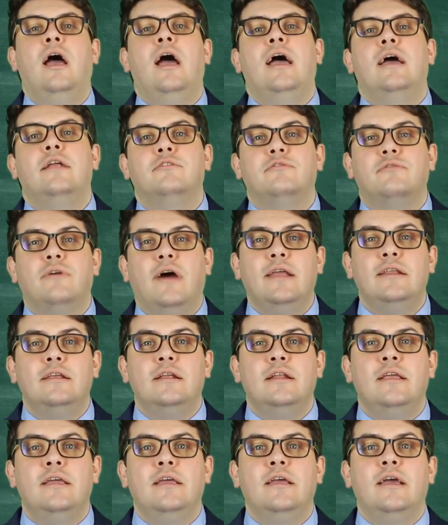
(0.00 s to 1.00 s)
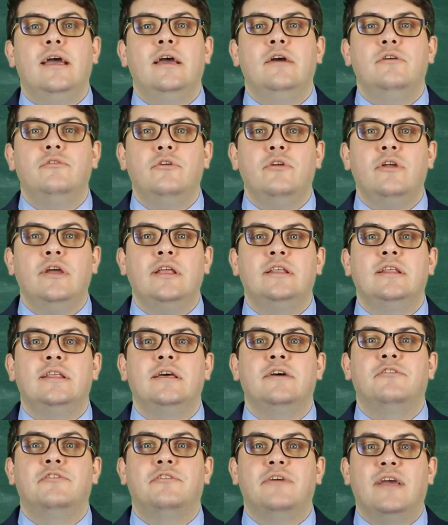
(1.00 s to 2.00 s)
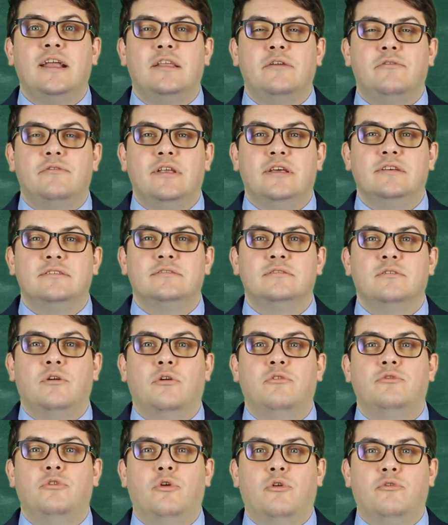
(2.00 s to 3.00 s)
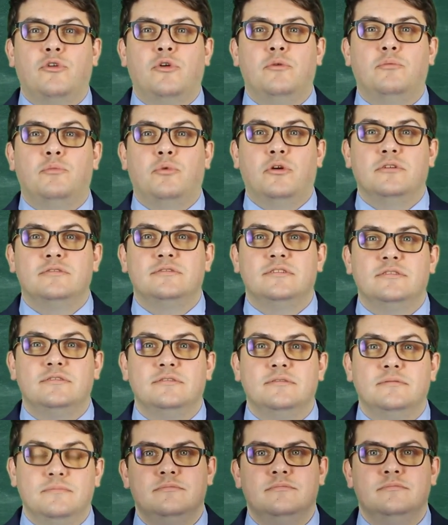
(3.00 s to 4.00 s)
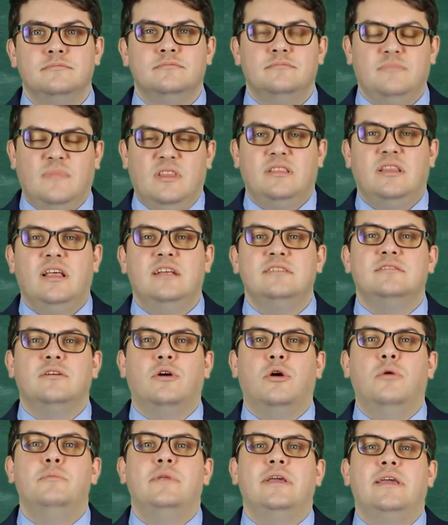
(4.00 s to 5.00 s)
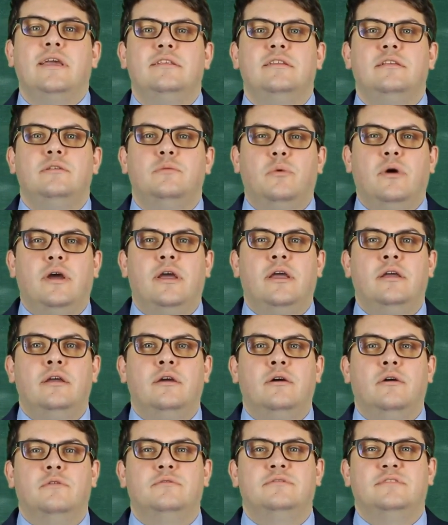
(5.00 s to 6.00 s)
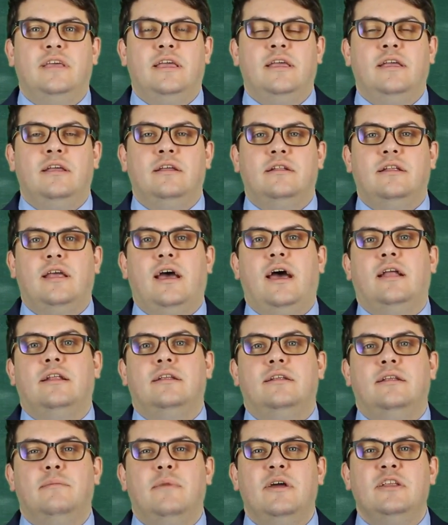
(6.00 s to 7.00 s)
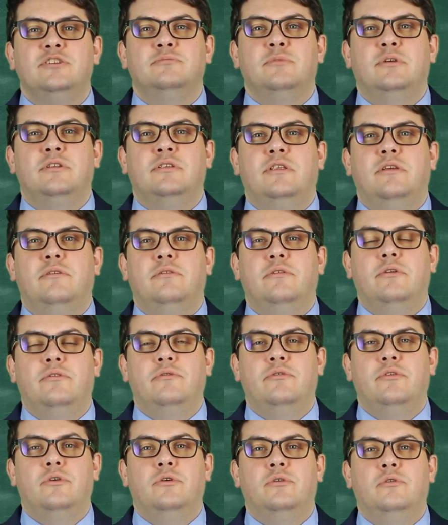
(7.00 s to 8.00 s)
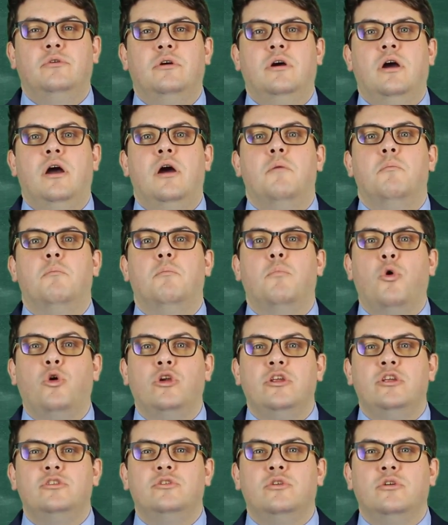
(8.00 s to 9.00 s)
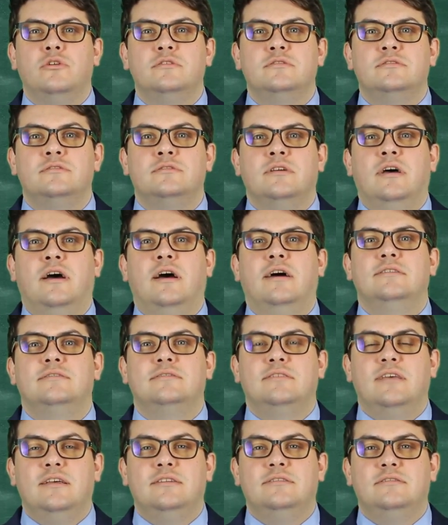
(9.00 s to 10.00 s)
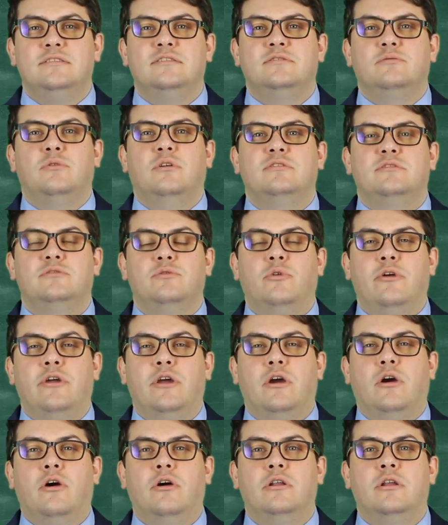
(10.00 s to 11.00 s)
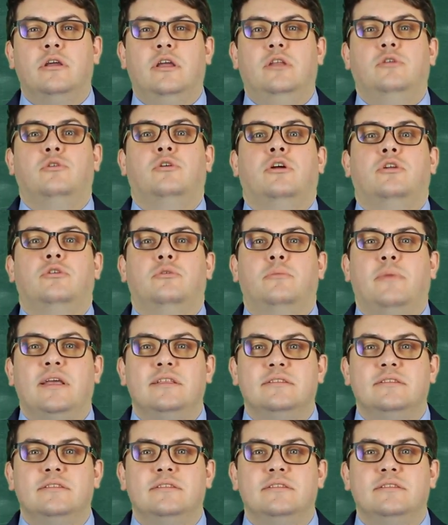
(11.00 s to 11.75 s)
and finally evaluate the effectiveness of the overall process. That's a complicated way of saying that the management review monitors, assesses what's going on in order to make